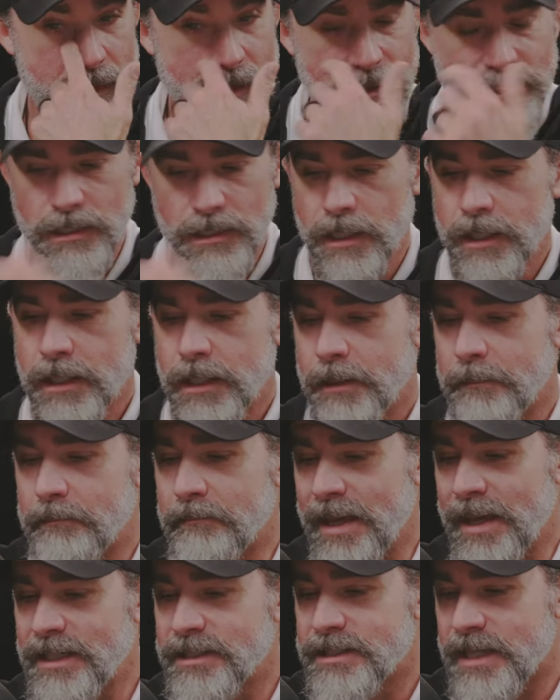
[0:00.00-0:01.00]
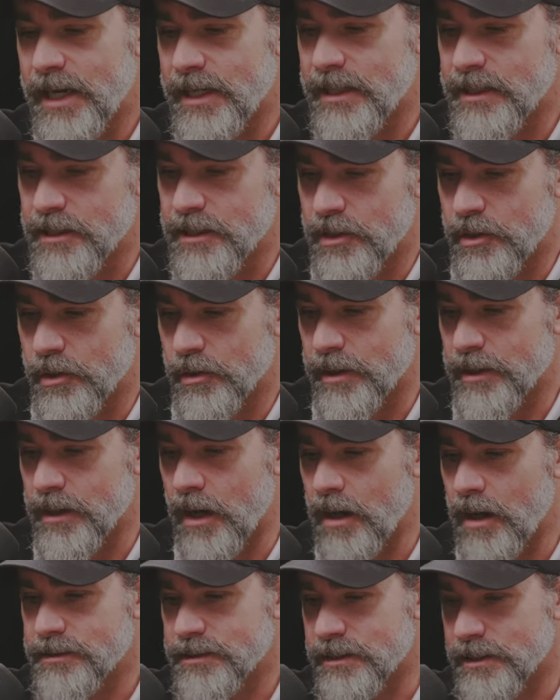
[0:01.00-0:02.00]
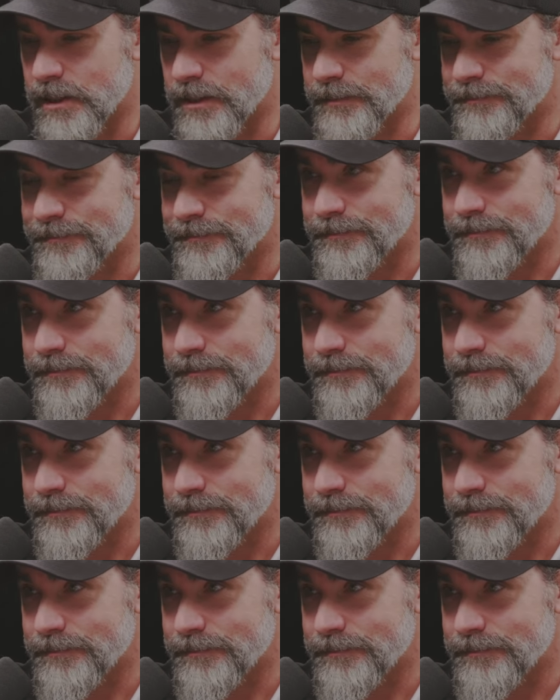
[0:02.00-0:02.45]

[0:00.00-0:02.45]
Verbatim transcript: things. Maintaining curiosity